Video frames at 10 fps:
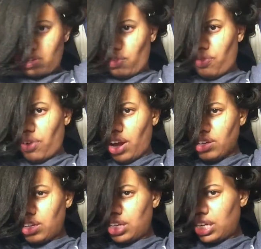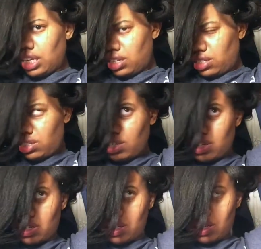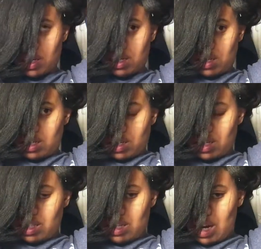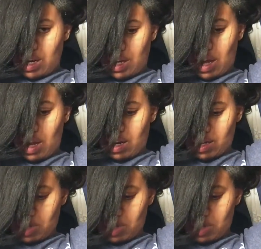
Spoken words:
fondling it. It's not knotted,